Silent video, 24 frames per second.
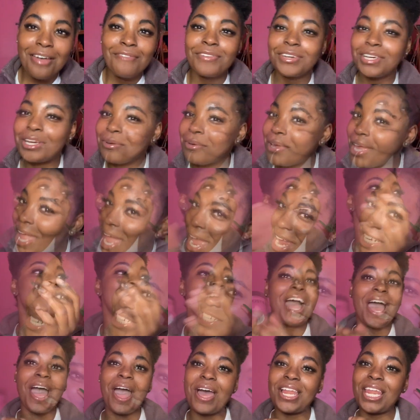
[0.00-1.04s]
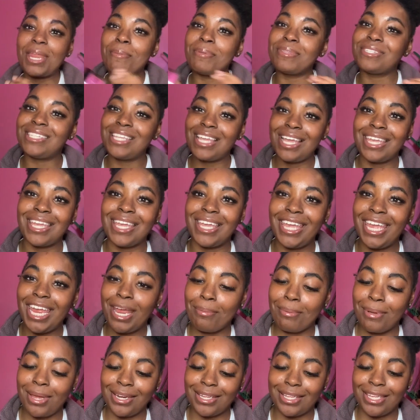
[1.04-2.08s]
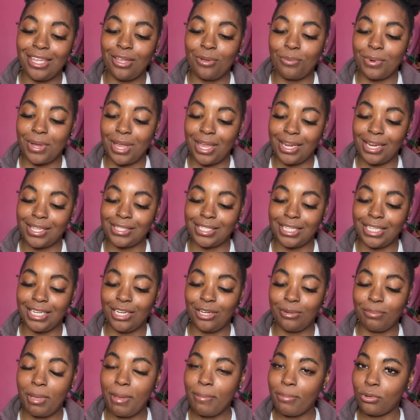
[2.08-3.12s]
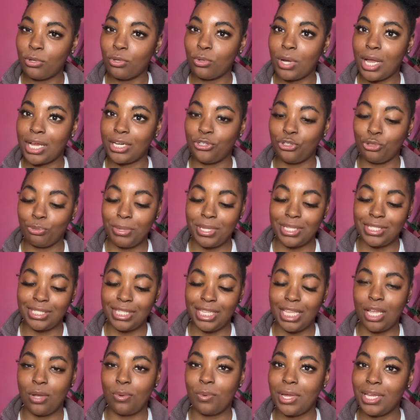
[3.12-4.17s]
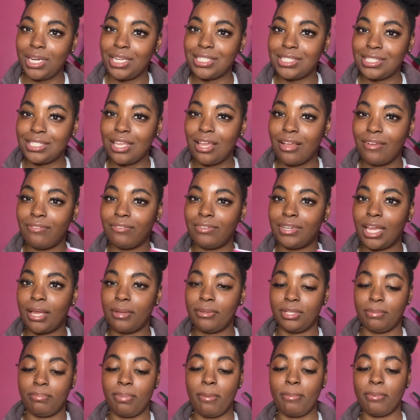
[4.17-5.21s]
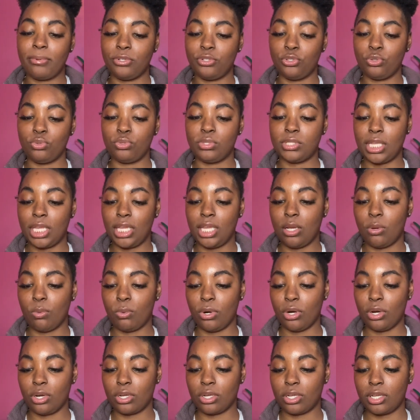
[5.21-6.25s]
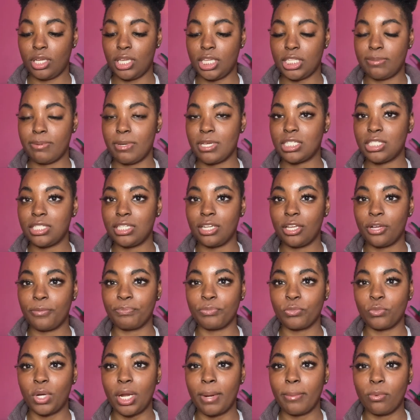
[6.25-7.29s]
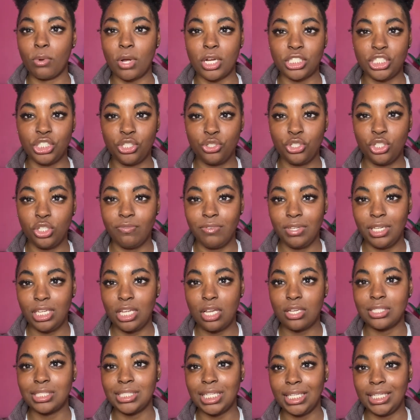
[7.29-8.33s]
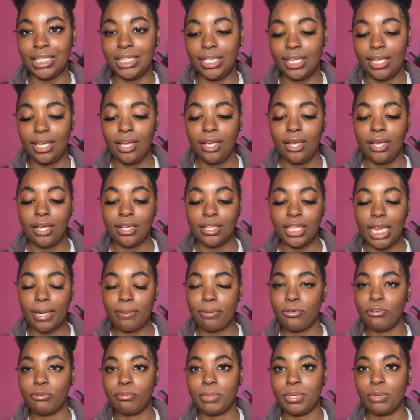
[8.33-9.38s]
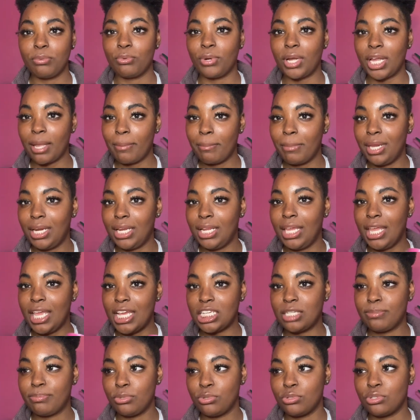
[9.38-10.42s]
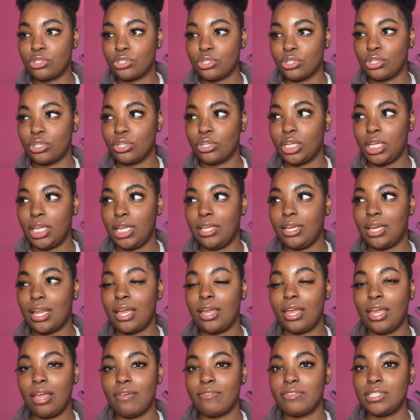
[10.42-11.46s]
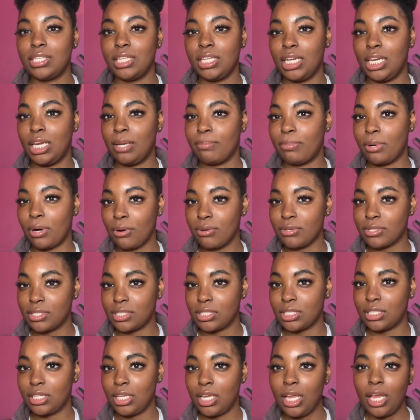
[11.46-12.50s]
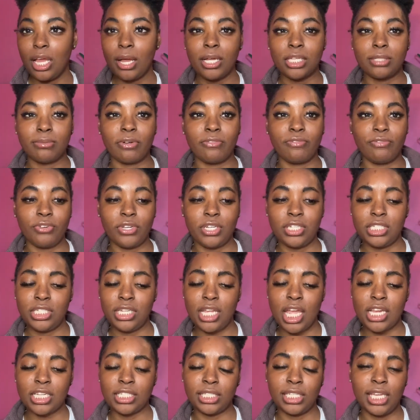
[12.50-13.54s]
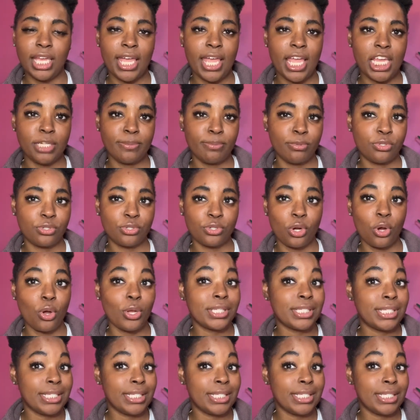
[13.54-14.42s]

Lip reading: for no Edge. And y'all, let me tell you, everybody keep wearing this. And the people who I do be seeing wear this stuff, like, people do say it works. Especially when I've been watching YouTube videos lately, a lot of people have been recommending Edge Booster, and I have seen it in person because my friend, she actually had Edge Booster on